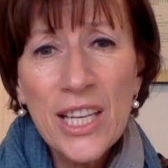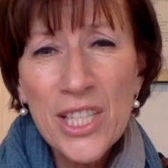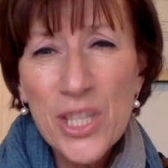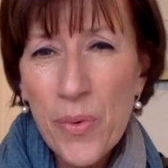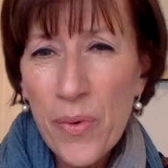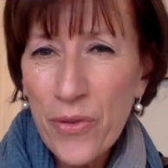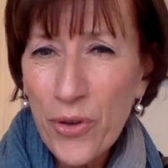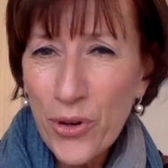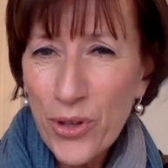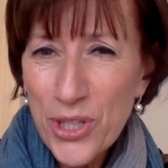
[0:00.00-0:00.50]

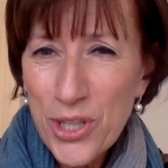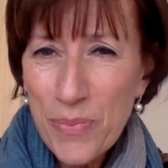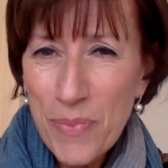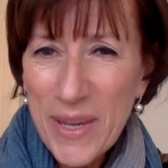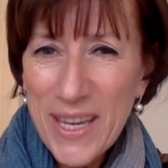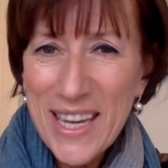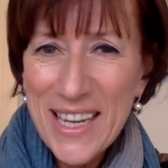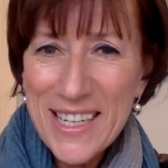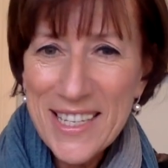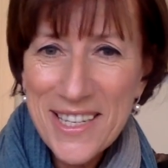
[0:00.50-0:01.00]
So we've got to
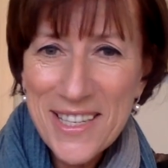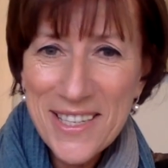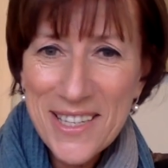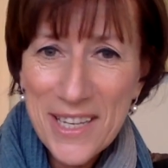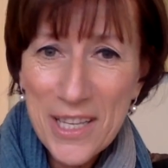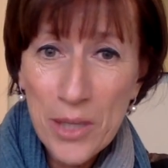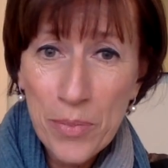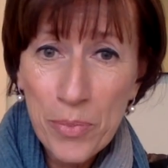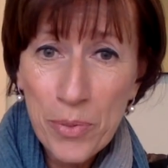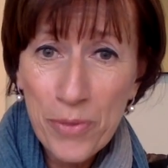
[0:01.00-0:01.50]
begin to
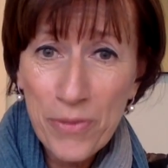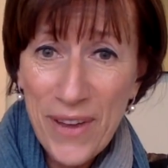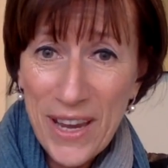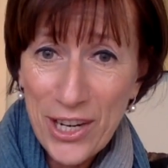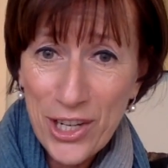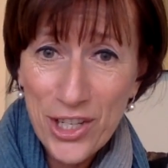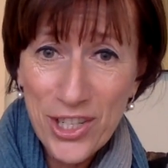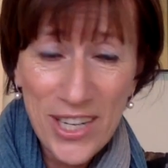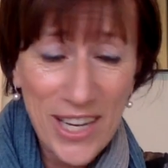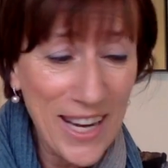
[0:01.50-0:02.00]
see the
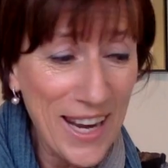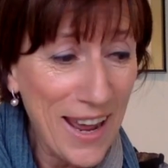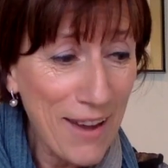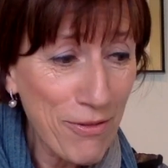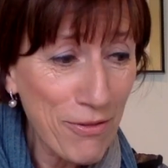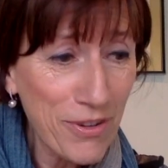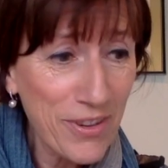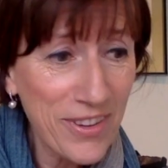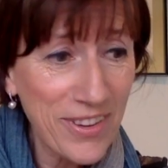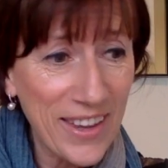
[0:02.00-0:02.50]
perfection in
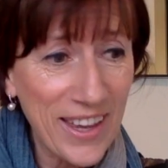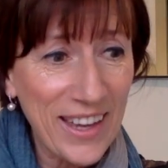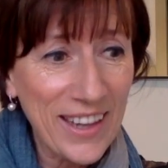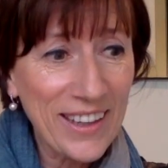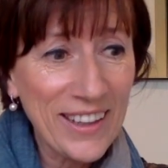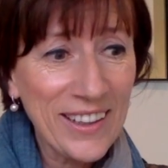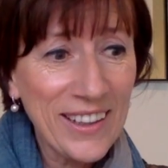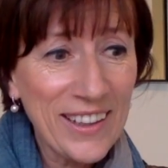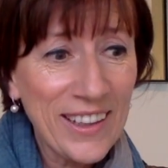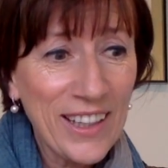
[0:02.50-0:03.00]

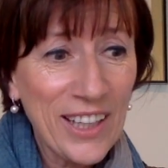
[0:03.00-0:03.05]
everything.